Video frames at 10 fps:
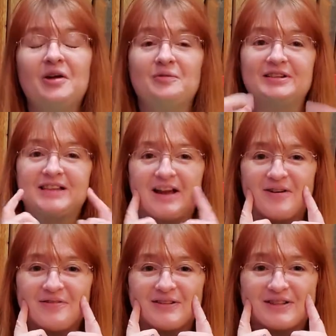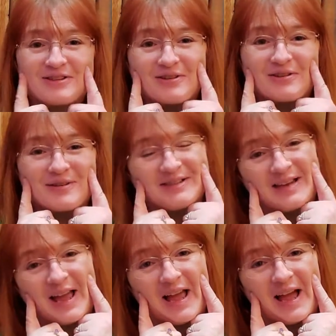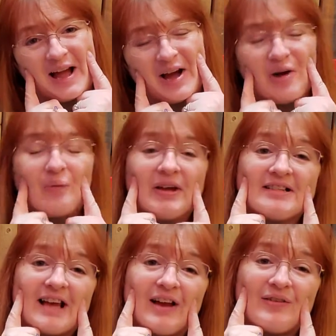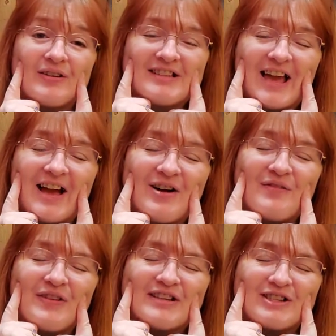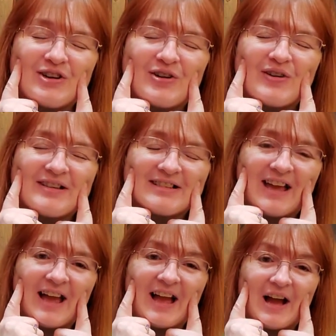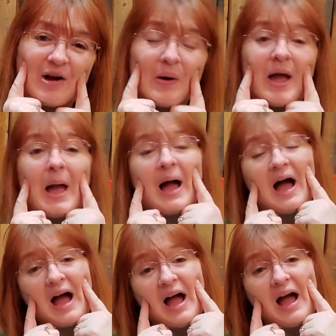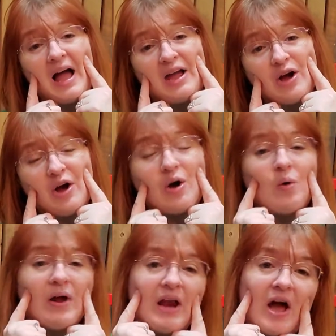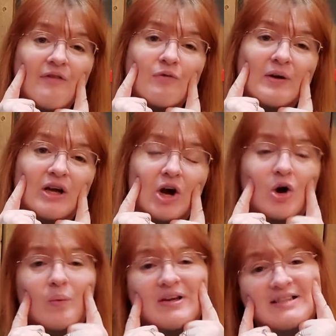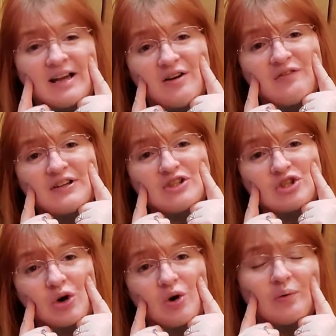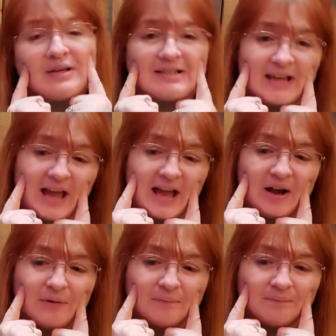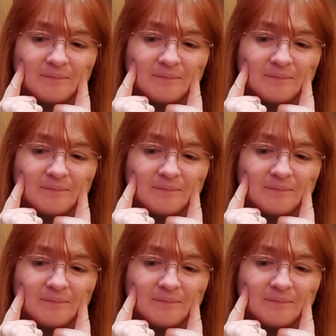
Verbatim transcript: We tell fun stories now, we tell fun stories now. Hi ho and off we go, we tell fun stories now.